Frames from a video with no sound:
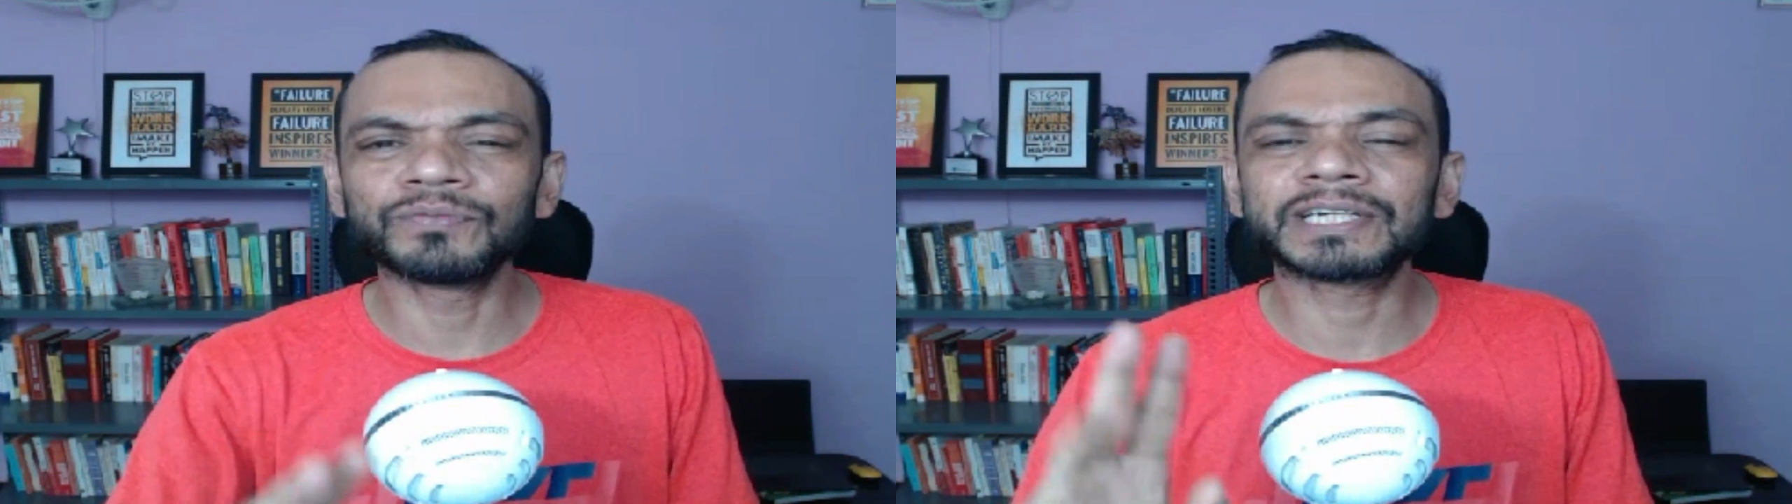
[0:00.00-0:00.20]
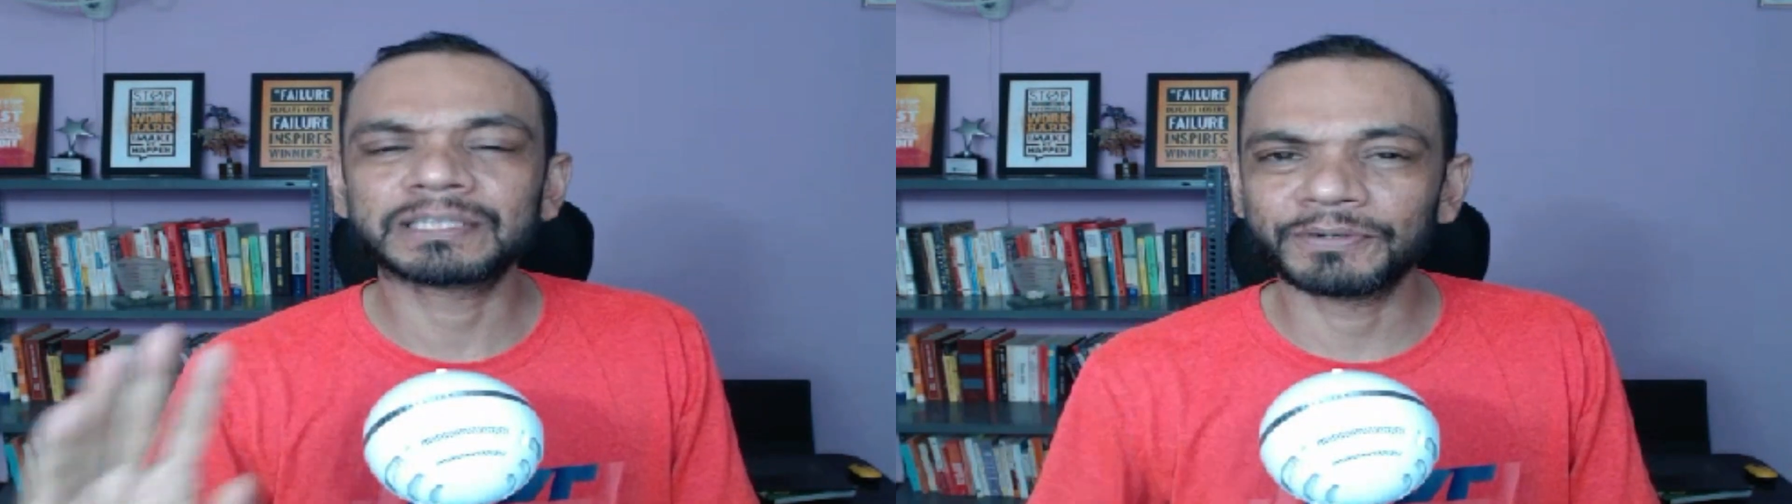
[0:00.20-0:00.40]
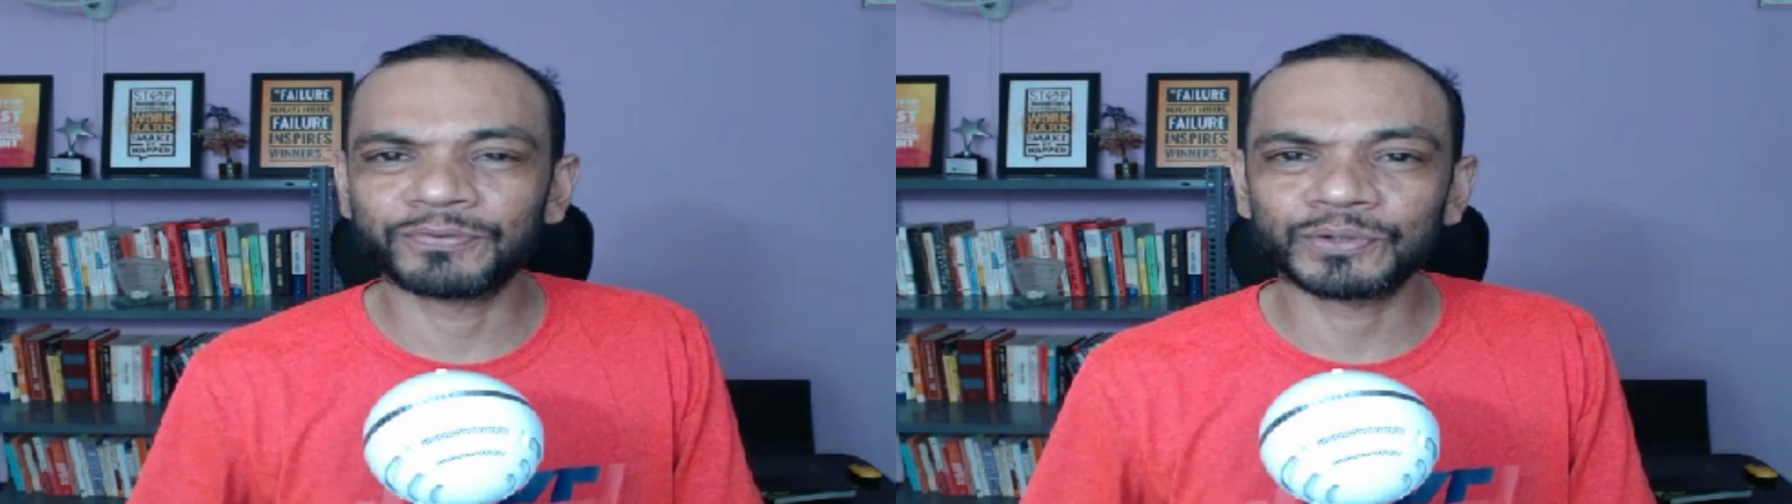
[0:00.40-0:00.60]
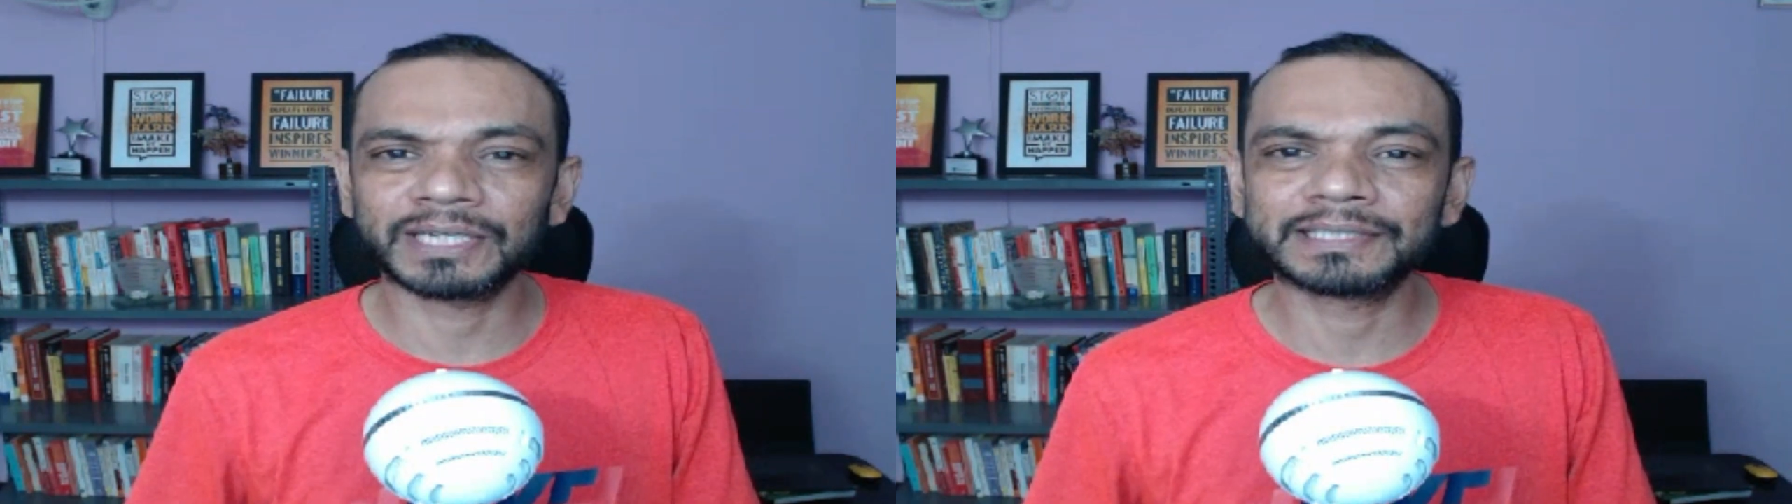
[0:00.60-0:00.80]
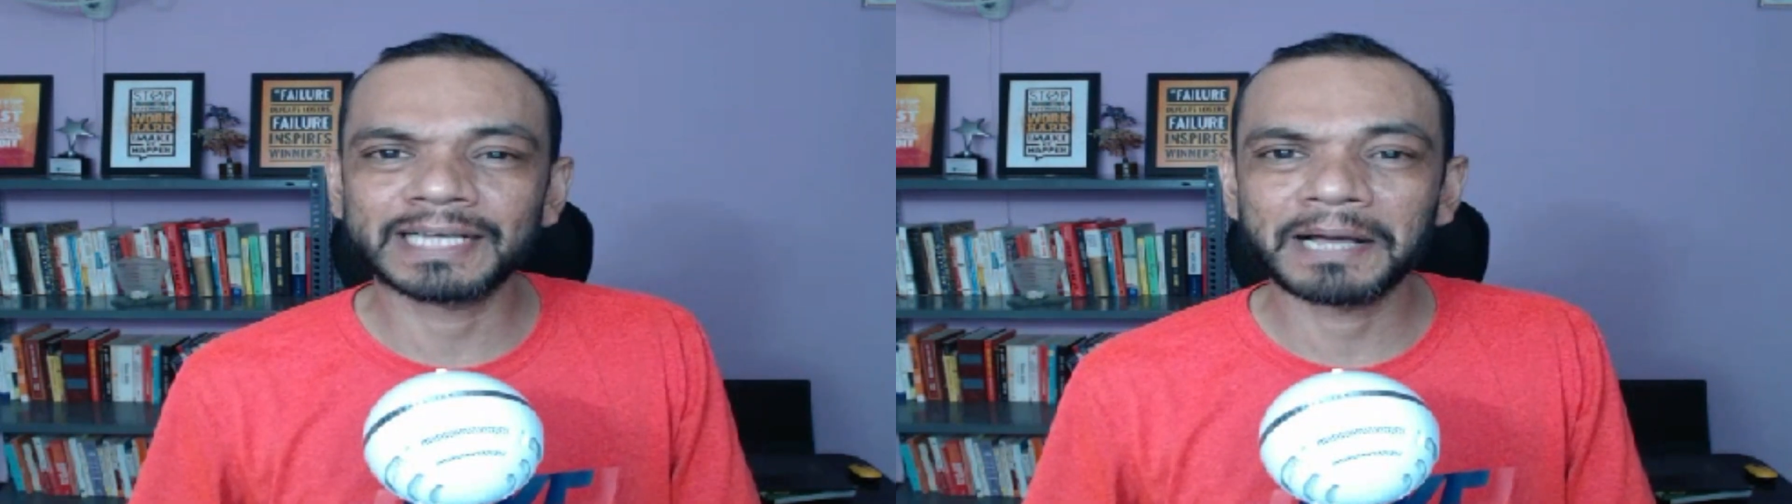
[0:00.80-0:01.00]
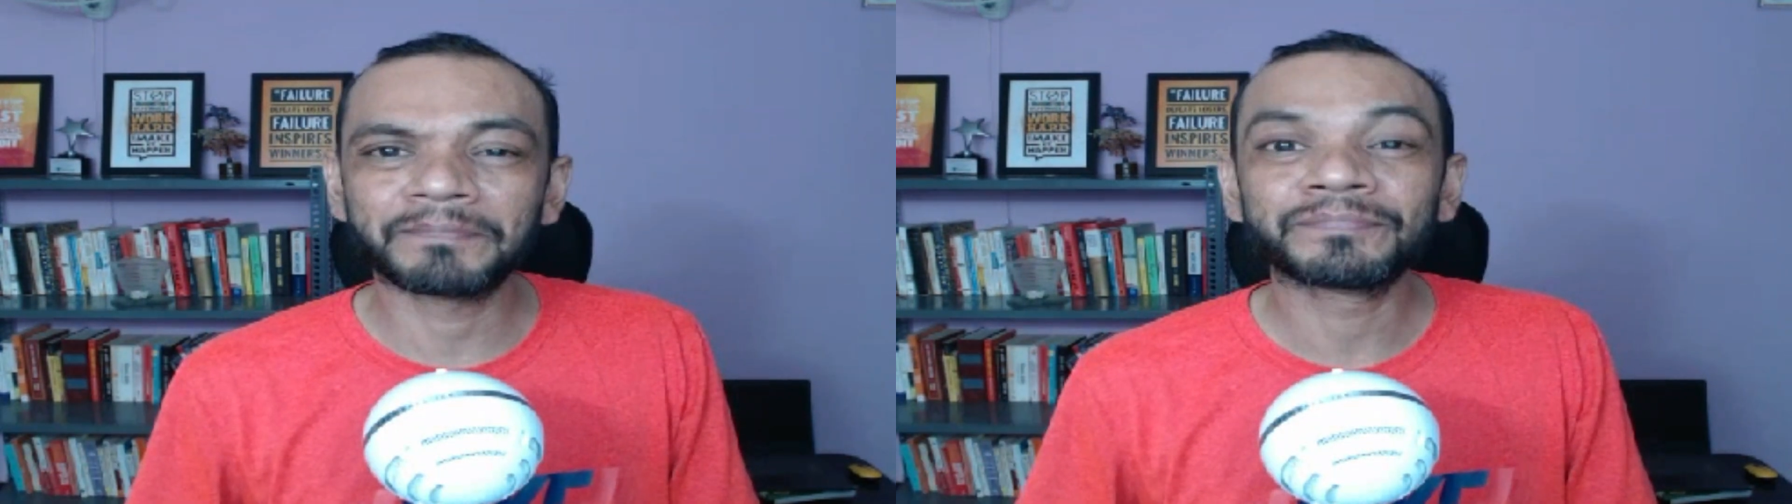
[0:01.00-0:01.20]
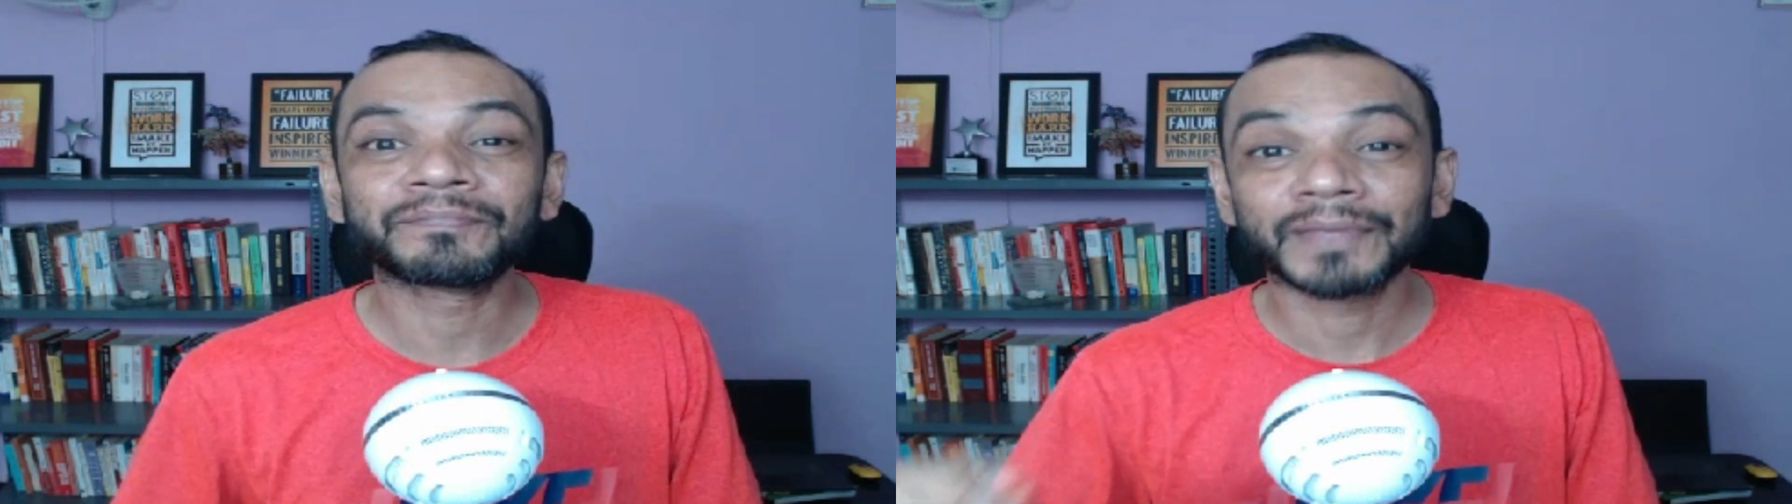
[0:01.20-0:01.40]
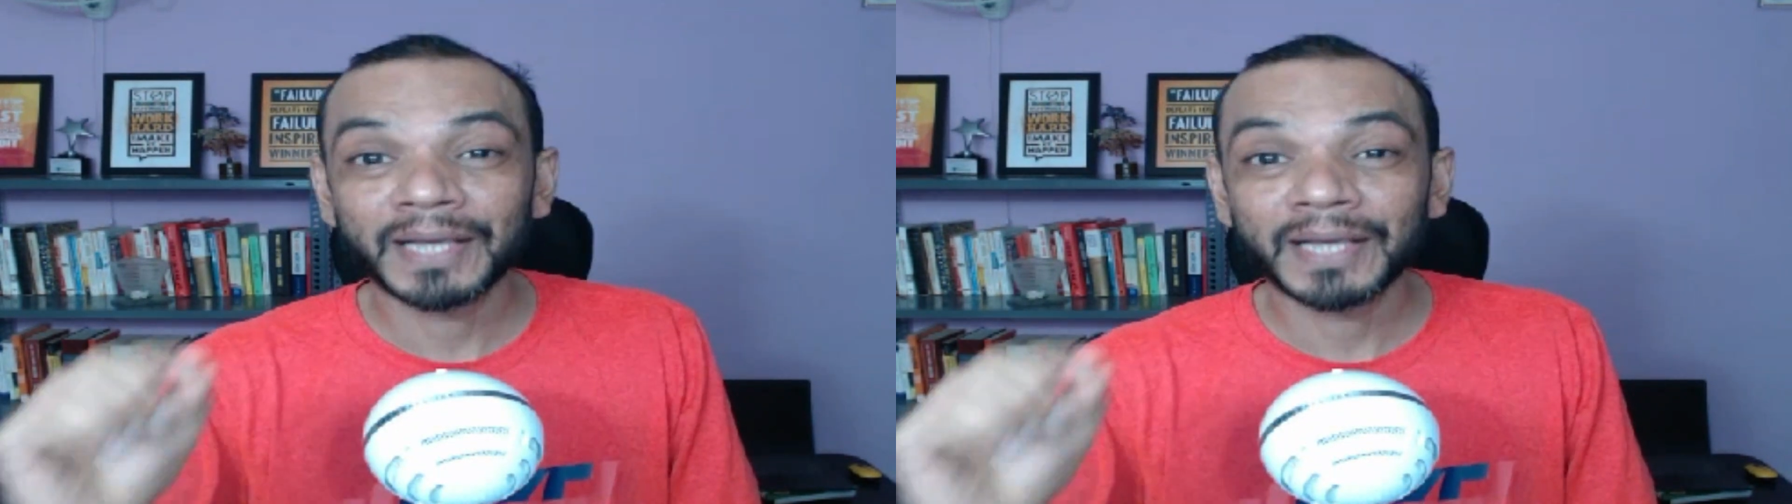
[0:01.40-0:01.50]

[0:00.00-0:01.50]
weeks before the exam,